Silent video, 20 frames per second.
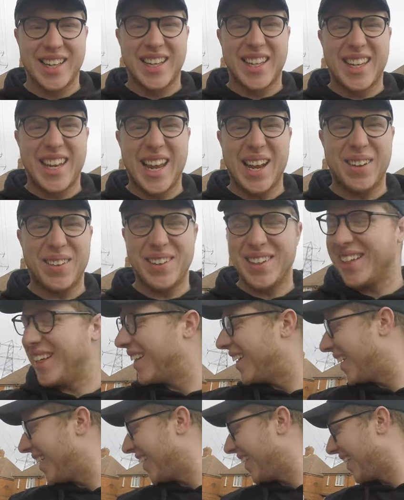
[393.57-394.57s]
Now,
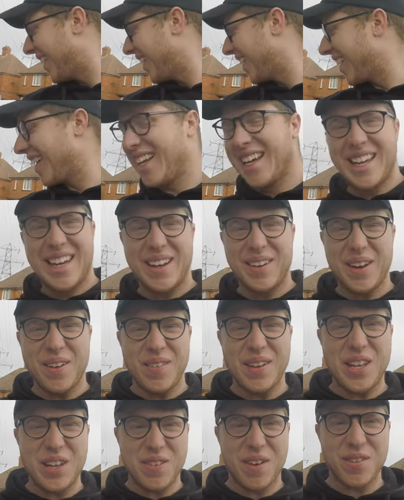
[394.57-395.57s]
now I don't
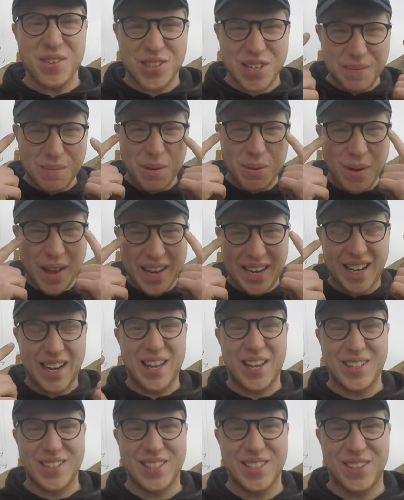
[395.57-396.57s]
think you've ever seen me wear
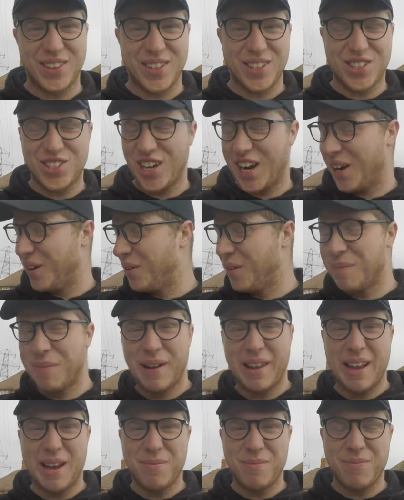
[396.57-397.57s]
glasses on this channel,
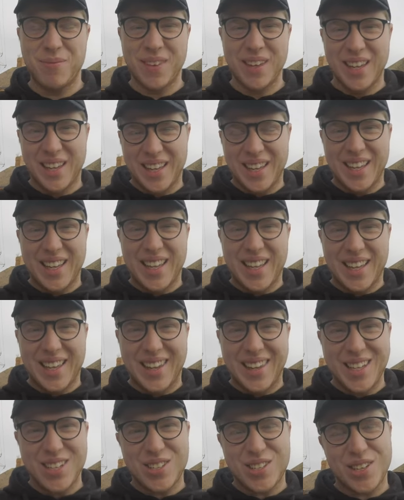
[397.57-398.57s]
but um,
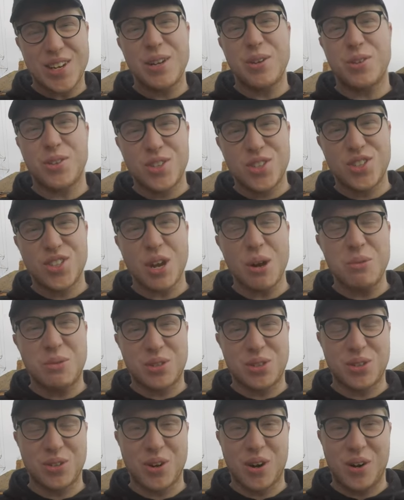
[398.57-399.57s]
this solution is so
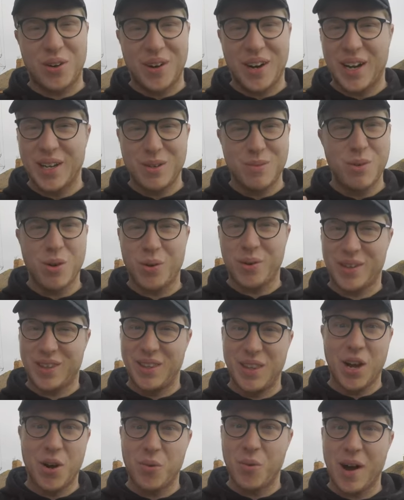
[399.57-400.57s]
strong, I don't
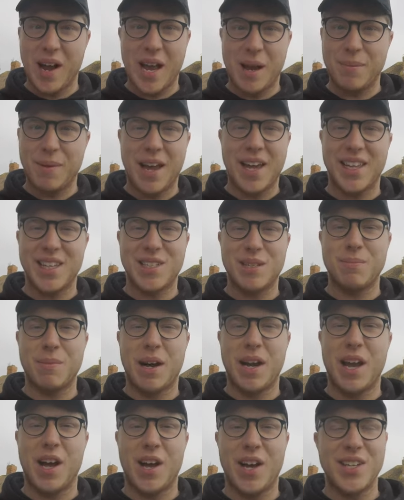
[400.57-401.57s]
know why I'm getting this in
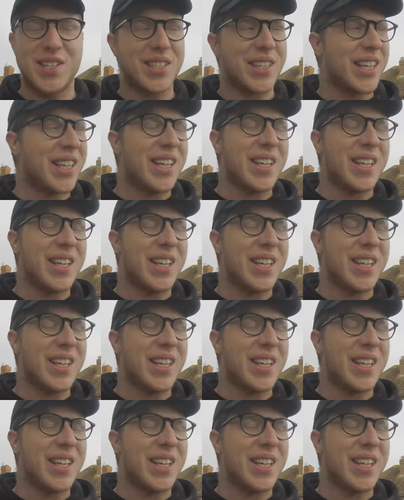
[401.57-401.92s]
my eyes.